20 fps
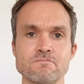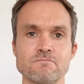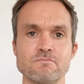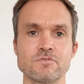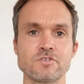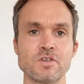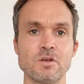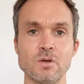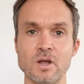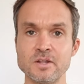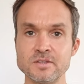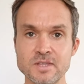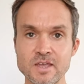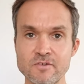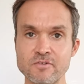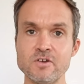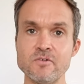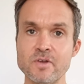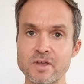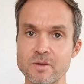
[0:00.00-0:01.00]
So I
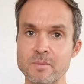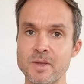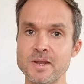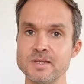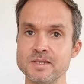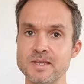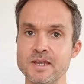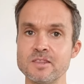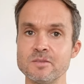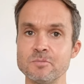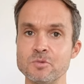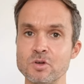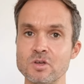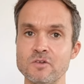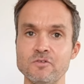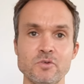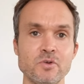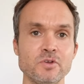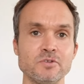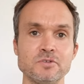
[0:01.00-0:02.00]
definitely recommend getting the book
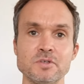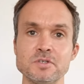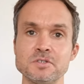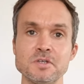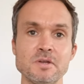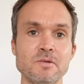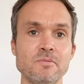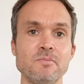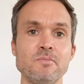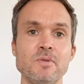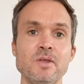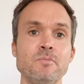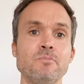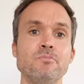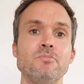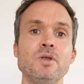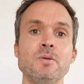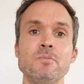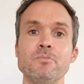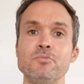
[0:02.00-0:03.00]
if you're interested
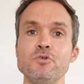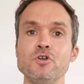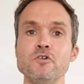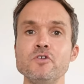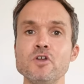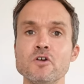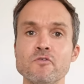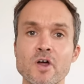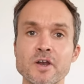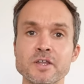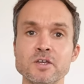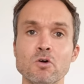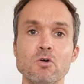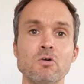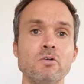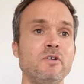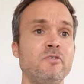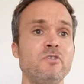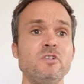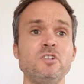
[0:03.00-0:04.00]
in improving your running,
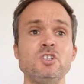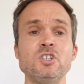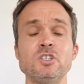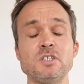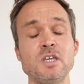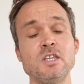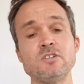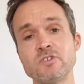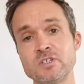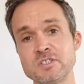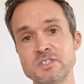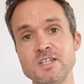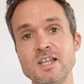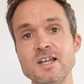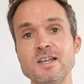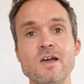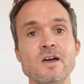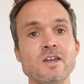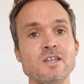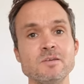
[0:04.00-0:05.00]
or if you're just interested
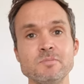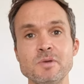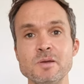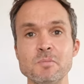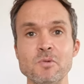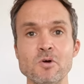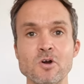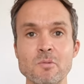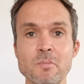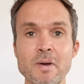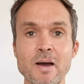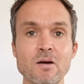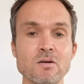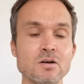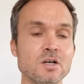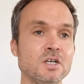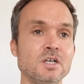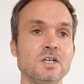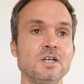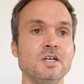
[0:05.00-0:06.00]
in learning a bit more about
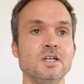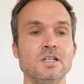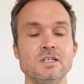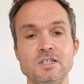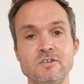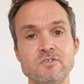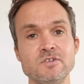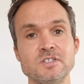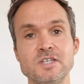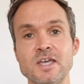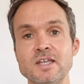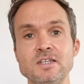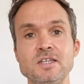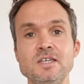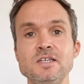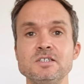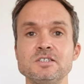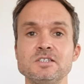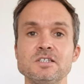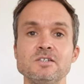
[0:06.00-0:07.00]
different
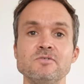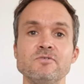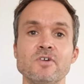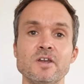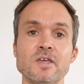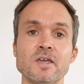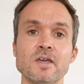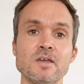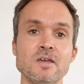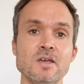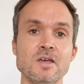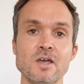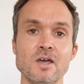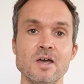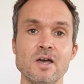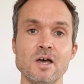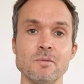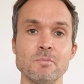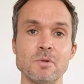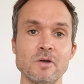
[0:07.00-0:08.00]
techniques in running.
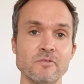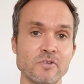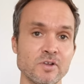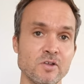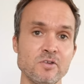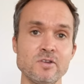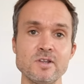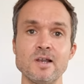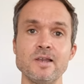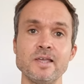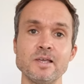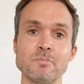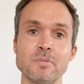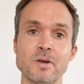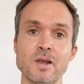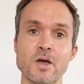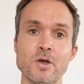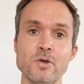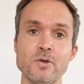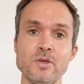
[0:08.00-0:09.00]
I've included a link
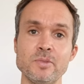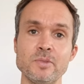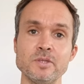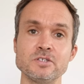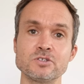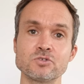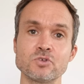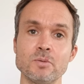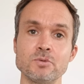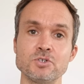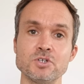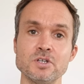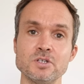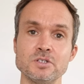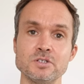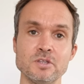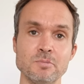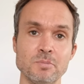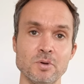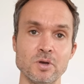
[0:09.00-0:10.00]
below in the description
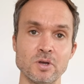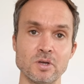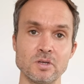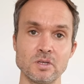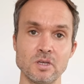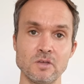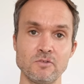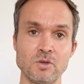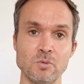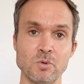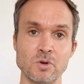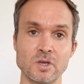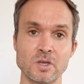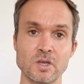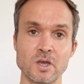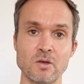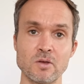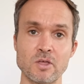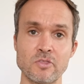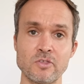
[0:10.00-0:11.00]
to the book if you want to
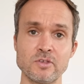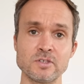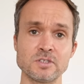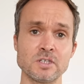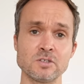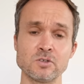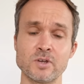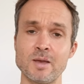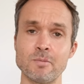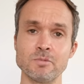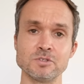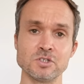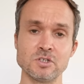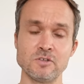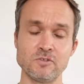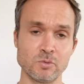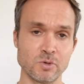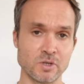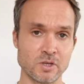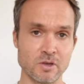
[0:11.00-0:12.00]
go. I think it's on Amazon
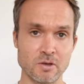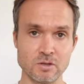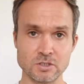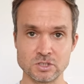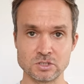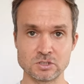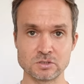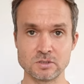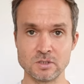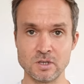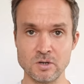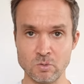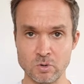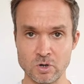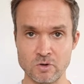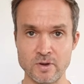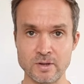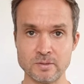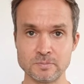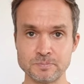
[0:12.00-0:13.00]
if you want to go and
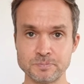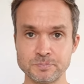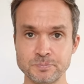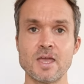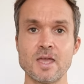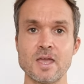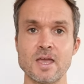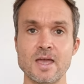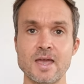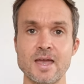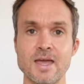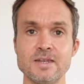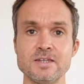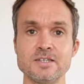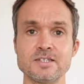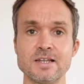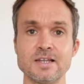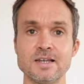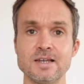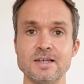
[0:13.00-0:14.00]
order it. And